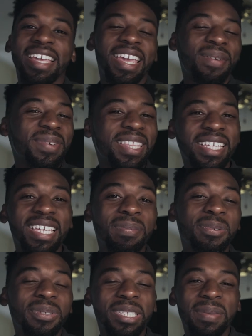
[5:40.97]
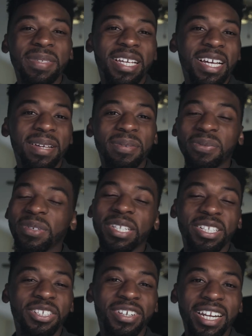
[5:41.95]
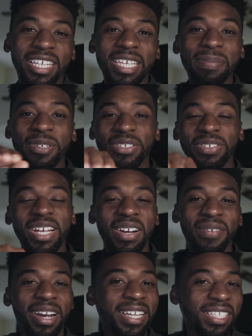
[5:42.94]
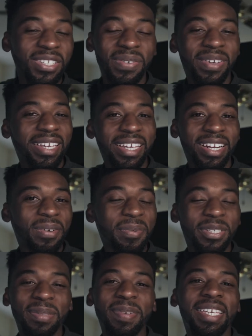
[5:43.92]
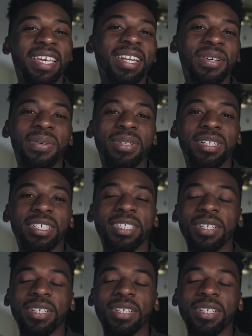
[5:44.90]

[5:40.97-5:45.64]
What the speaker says: and with the gimbal sometimes when you're trying to keep a straight horizon you can get almost a mechanical look.